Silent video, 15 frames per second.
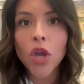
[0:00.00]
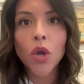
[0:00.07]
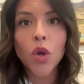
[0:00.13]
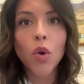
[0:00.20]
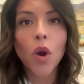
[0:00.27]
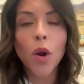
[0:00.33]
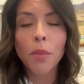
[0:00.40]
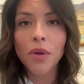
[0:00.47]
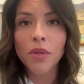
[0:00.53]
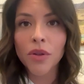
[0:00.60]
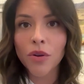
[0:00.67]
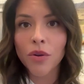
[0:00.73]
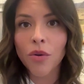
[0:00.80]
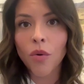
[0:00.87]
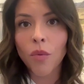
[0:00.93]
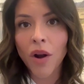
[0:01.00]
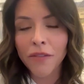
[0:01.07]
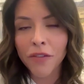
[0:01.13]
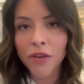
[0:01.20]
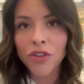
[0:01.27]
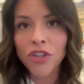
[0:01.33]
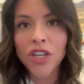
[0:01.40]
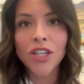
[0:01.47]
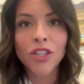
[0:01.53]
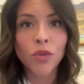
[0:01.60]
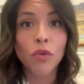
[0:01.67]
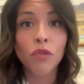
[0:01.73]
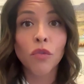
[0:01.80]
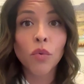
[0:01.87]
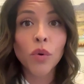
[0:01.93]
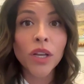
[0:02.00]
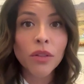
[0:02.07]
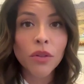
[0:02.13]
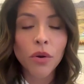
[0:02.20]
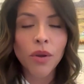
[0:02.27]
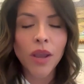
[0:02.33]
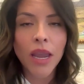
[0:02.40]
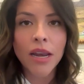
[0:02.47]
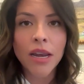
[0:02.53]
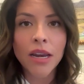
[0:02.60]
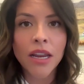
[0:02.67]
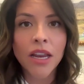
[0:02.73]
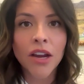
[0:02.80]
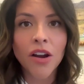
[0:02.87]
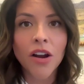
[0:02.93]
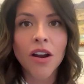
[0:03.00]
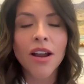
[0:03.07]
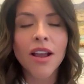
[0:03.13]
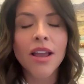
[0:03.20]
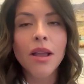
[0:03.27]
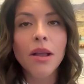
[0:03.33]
who are political refugees who have relocated here